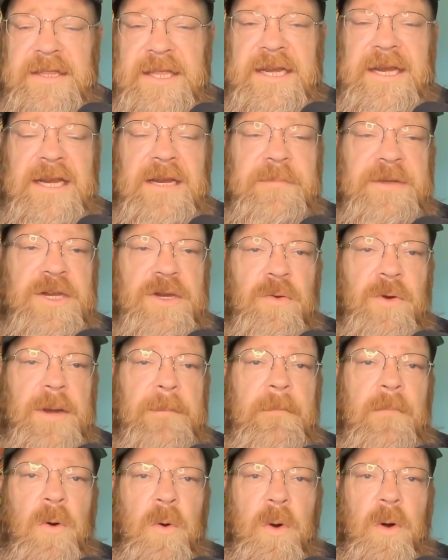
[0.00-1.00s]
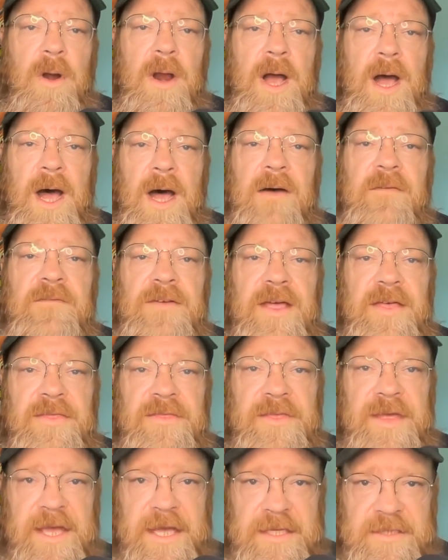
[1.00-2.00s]
I think they need to be doing more of
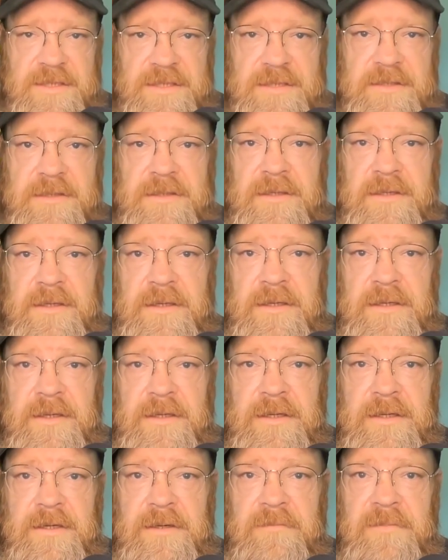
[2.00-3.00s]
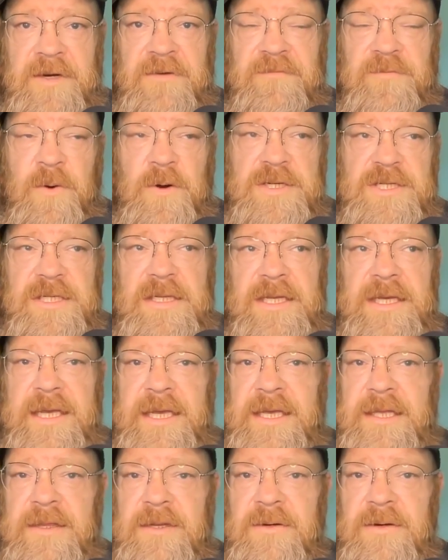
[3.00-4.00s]
this. But
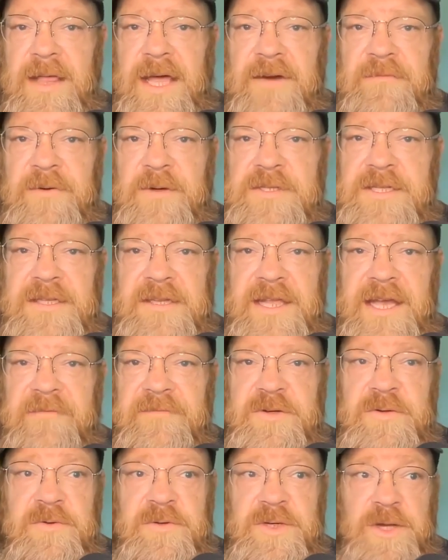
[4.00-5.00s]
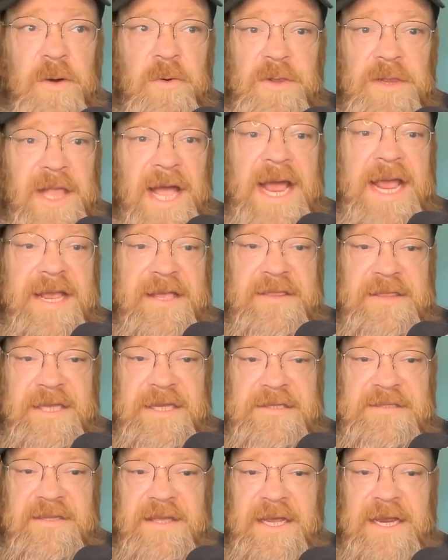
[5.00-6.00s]
unfortunately, there are a lot of folks on the left who don't like
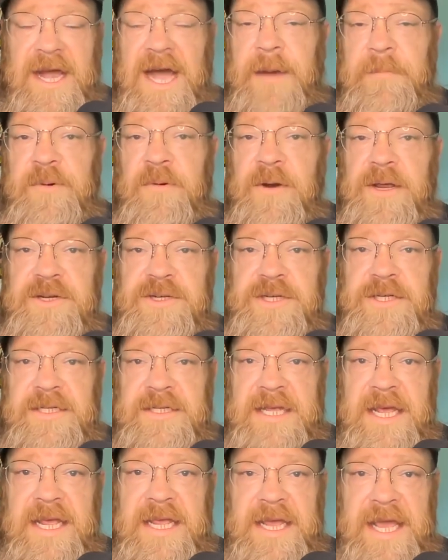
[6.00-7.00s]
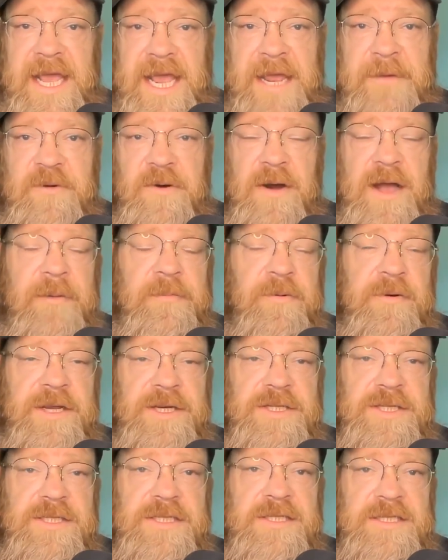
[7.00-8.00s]
things like Operation Take Aim or
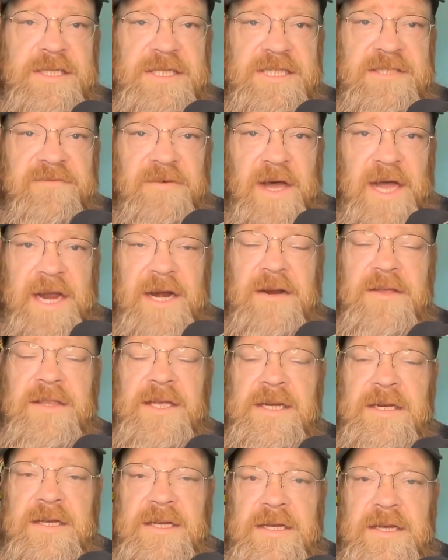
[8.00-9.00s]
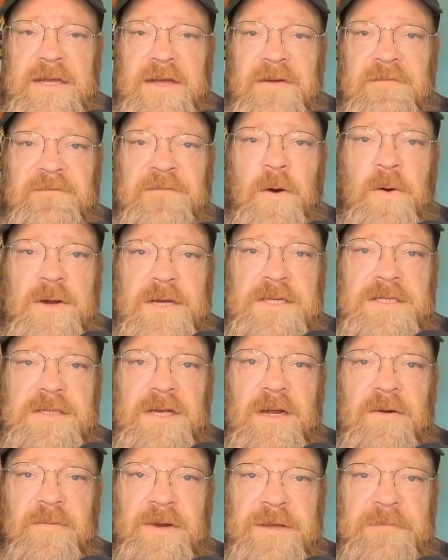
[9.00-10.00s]
Operation Ceasefire that focus
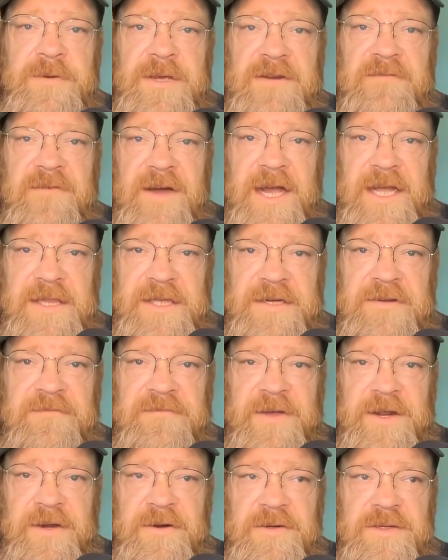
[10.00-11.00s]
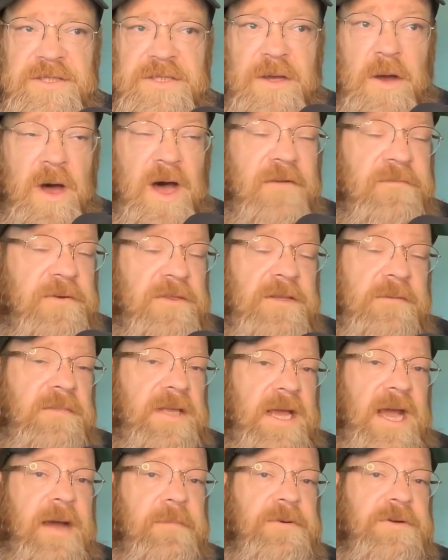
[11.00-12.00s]
on repeat violent offenders, offer them
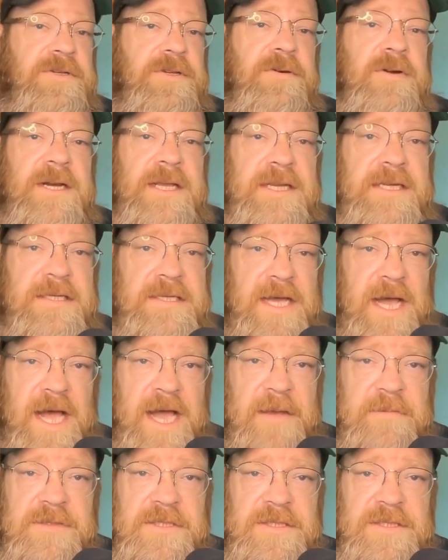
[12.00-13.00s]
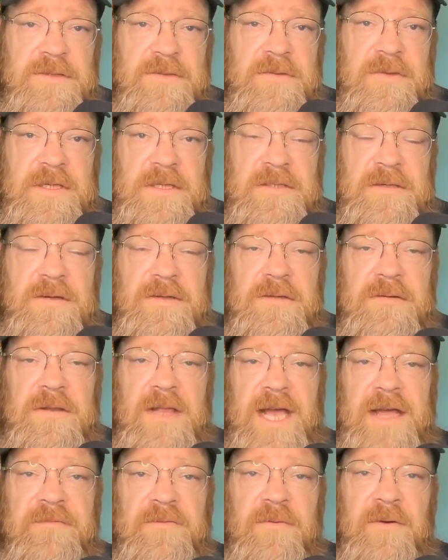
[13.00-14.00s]
the opportunity at times to turn their
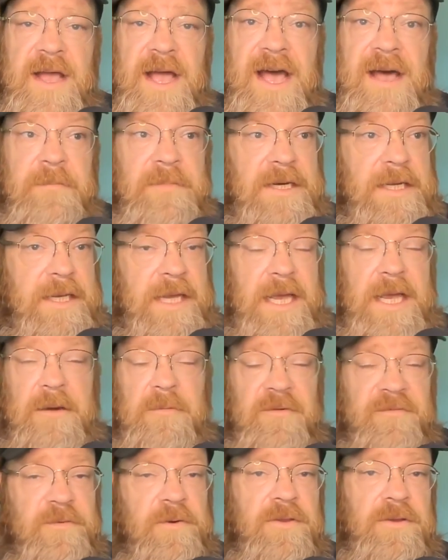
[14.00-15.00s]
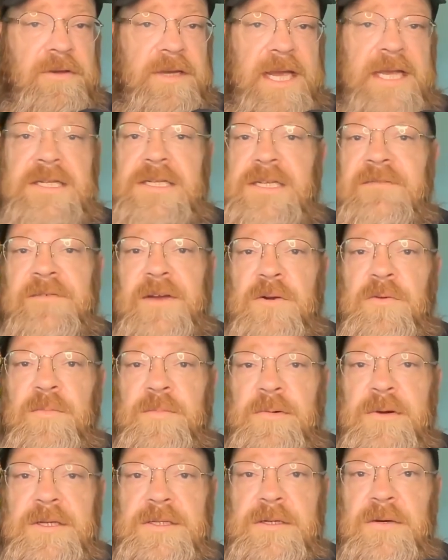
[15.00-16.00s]
life around, but again, refer their cases to federal
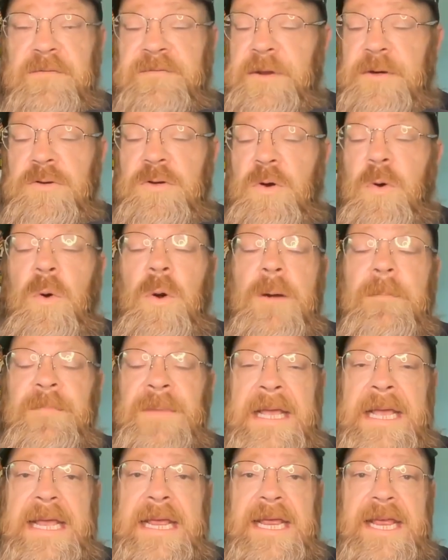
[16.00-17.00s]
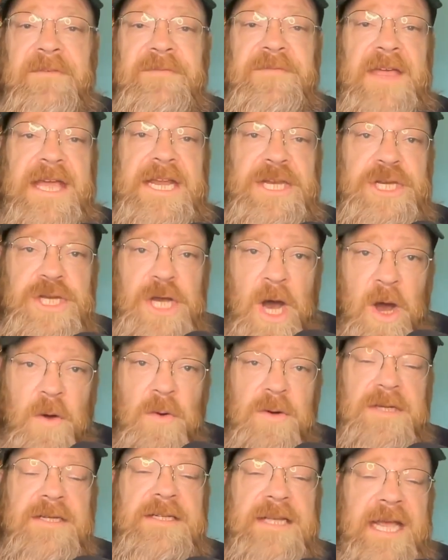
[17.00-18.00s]
prison or federal court if they
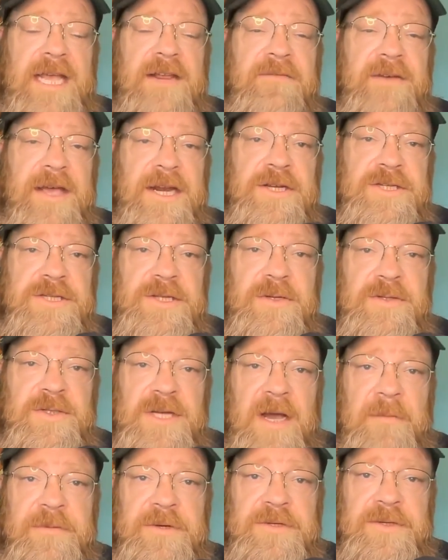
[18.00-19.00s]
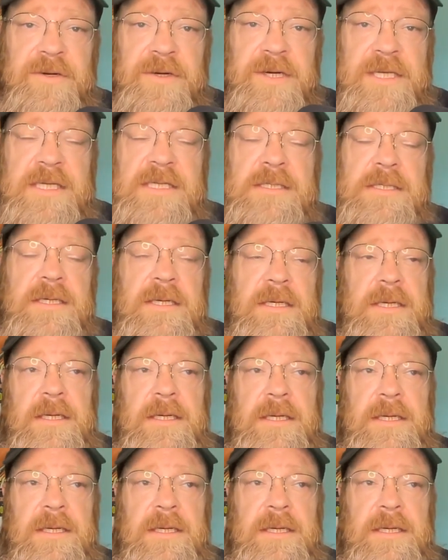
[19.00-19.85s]
don't take advantage of those opportunities.